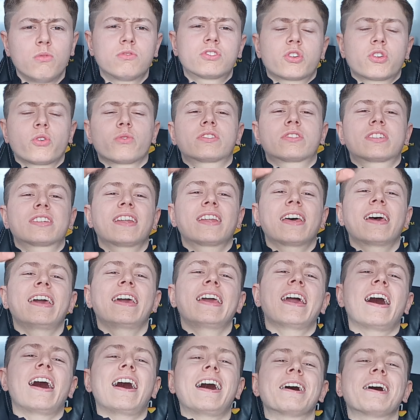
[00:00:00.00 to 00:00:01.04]
So
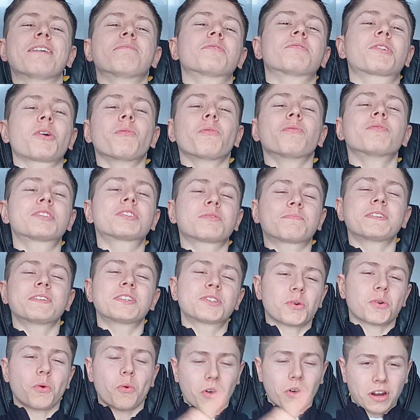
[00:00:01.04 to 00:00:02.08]
today I'm going to be
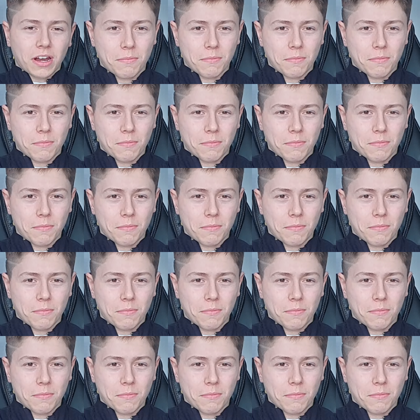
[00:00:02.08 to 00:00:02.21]
talking